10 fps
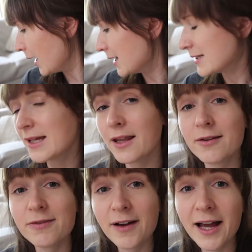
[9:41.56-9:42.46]
is
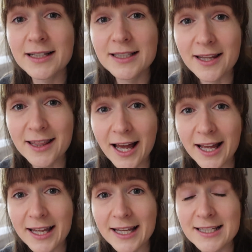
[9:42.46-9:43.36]
the fact
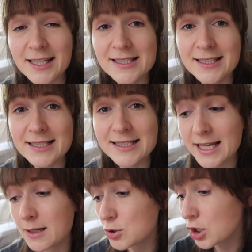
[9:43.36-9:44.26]
that it doesn't
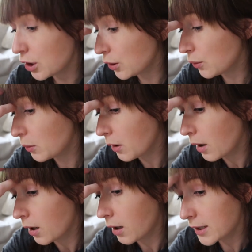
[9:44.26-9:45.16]
seem to,
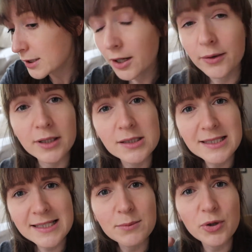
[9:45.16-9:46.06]
I don't know, it
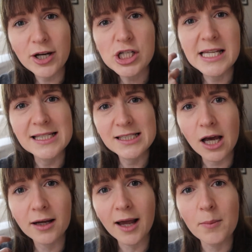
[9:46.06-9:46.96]
doesn't seem to actually
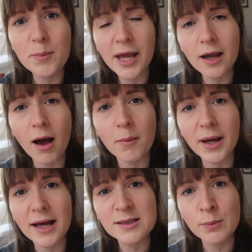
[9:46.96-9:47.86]
suck and pick up
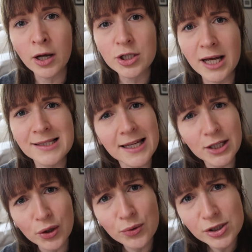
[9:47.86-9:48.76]
as much as
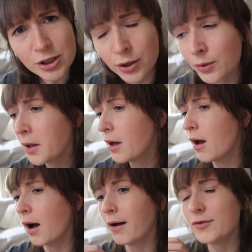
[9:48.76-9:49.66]
it used to.
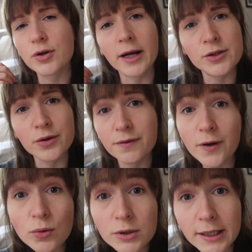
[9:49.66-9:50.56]
I've tried new
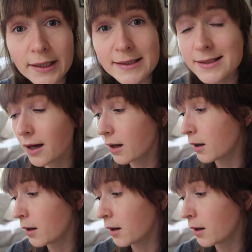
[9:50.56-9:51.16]
filters.